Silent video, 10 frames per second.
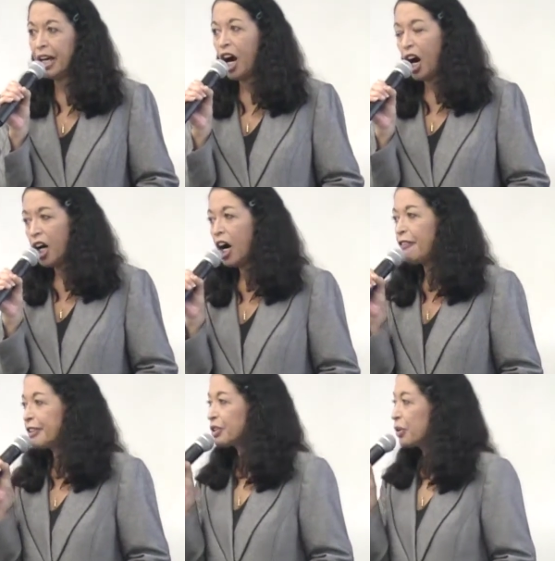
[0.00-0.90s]
Our
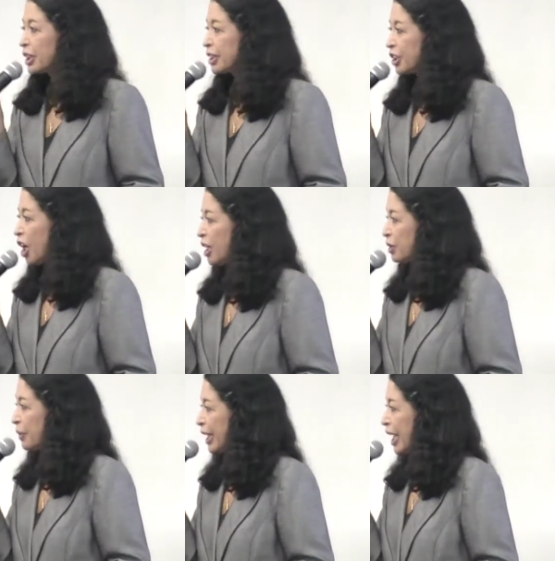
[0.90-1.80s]
office works as hard
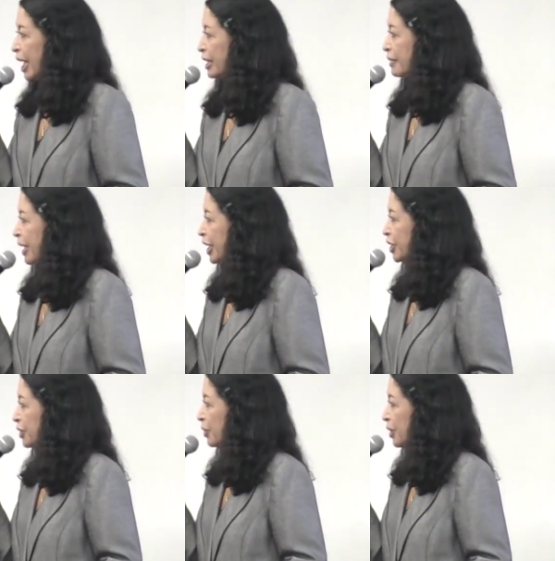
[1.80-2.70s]
as we can to make
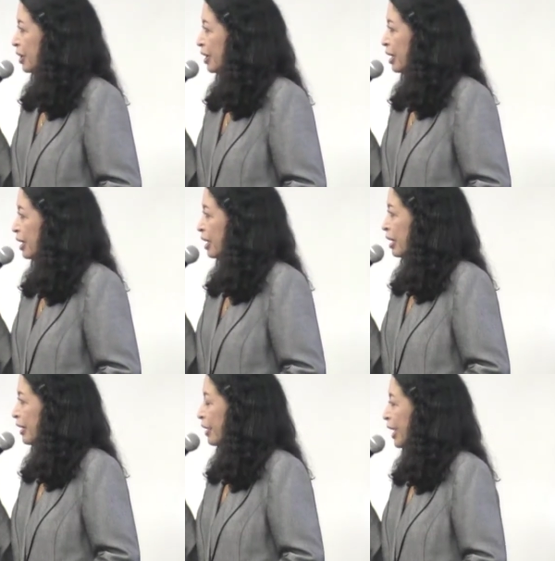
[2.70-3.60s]
sure
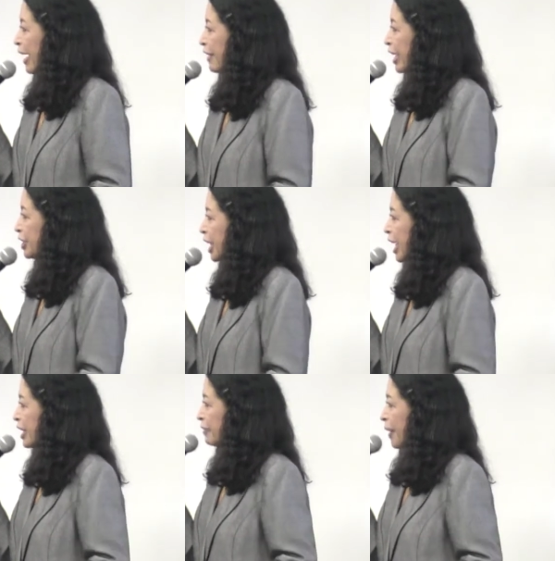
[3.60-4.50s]
that we have
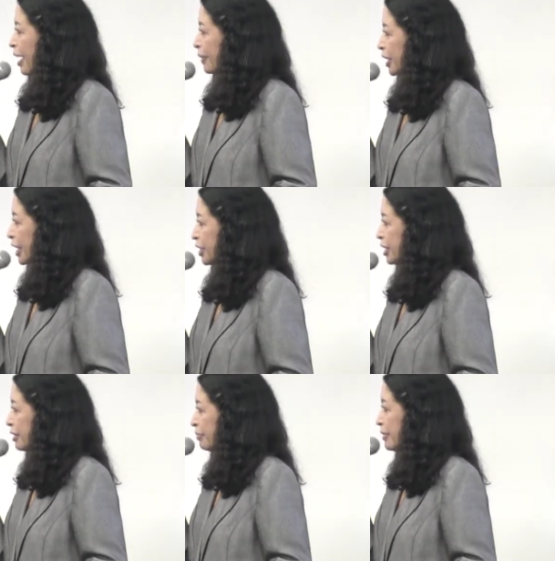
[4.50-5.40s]
educated
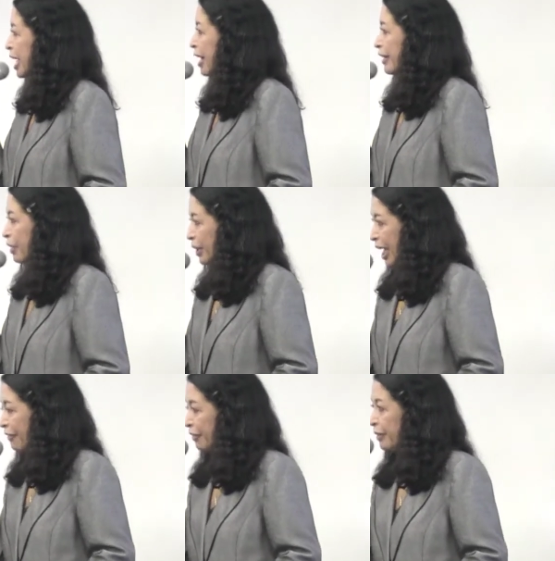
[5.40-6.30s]
population, that we
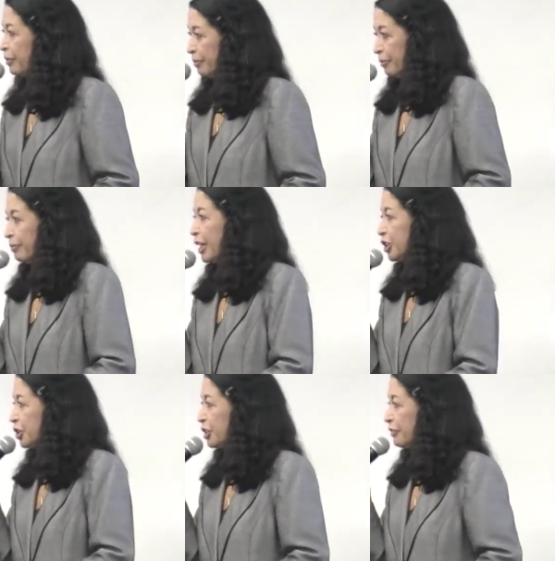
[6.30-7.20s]
have
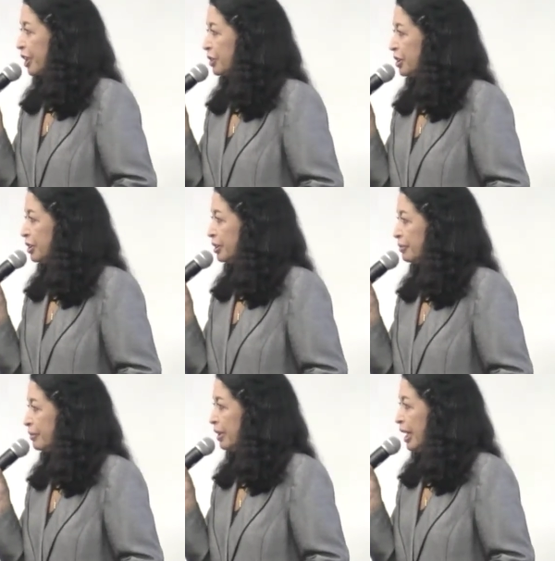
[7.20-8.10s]
registered voters,
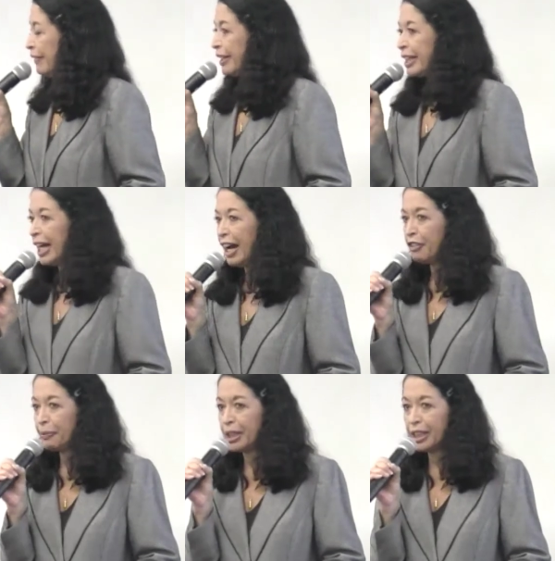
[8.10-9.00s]
that they
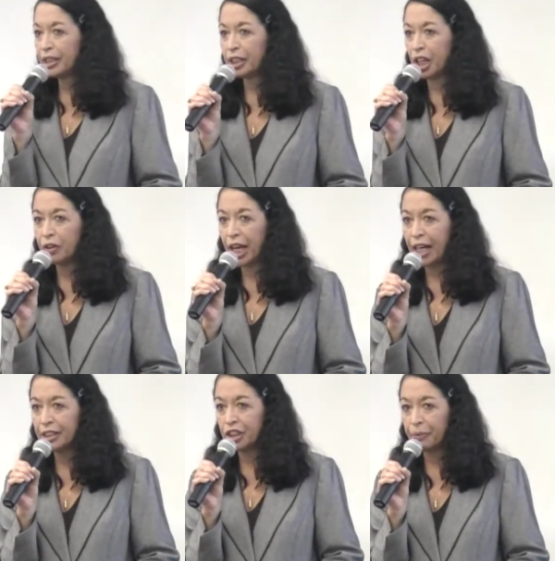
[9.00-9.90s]
have a place to go
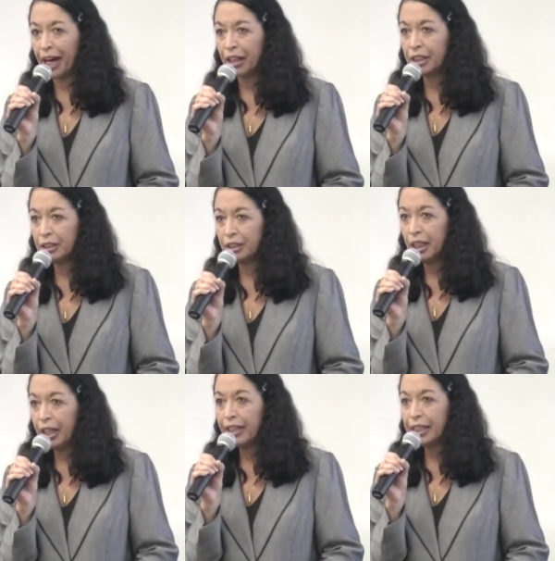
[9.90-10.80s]
cast their ballot,
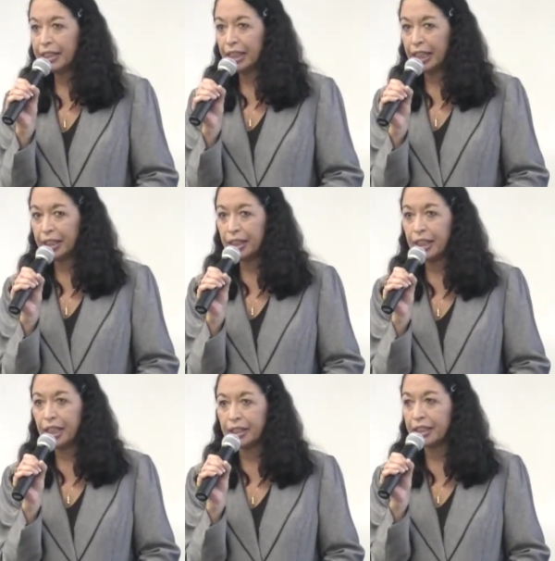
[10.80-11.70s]
that it's
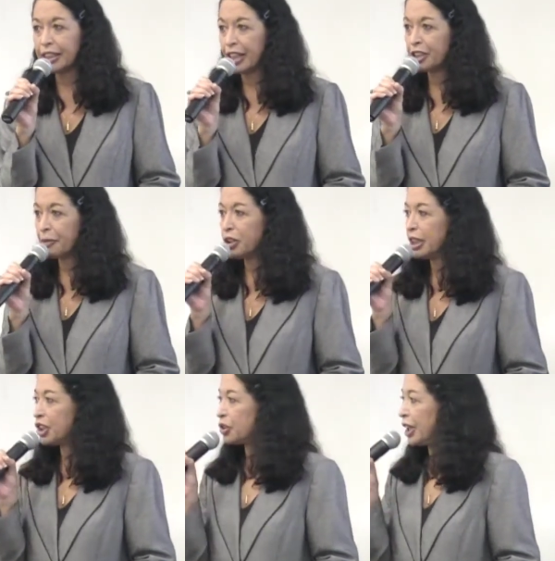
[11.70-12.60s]
easy, it's accessible,
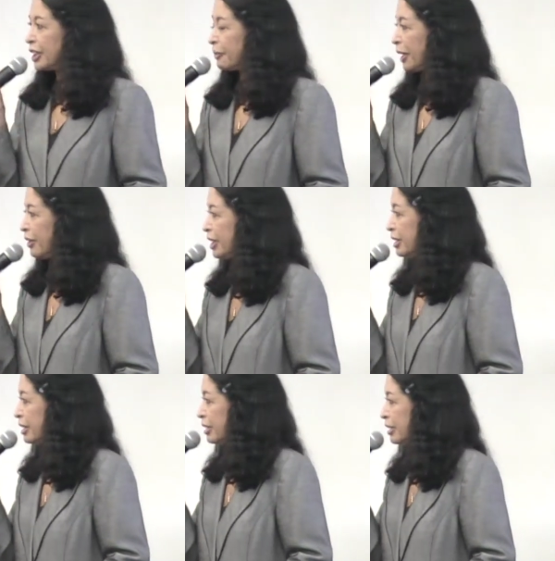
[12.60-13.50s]
it's
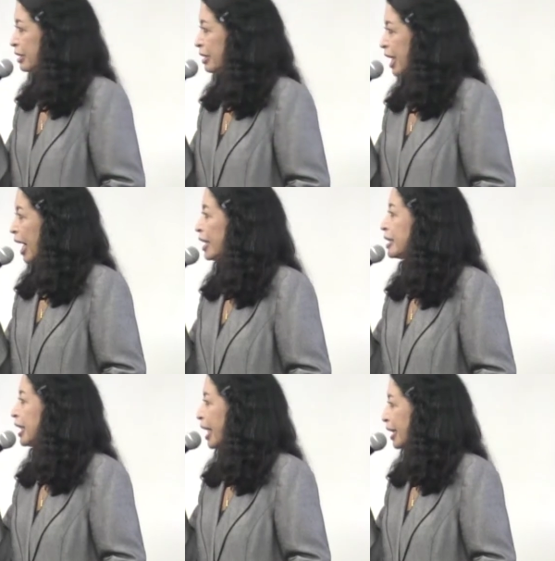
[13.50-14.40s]
transparent, and
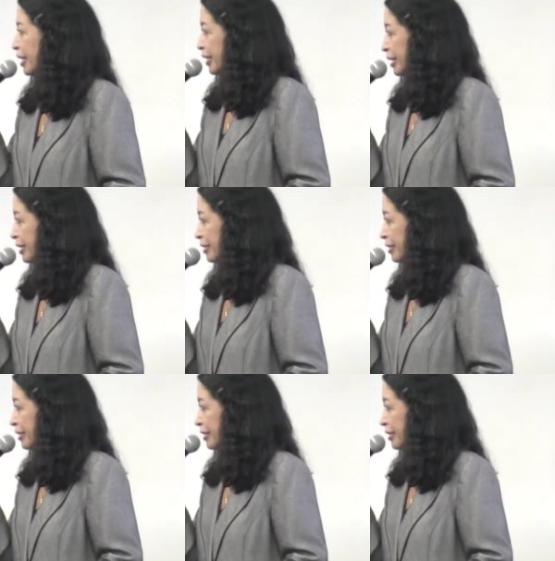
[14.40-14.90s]
it's accurate.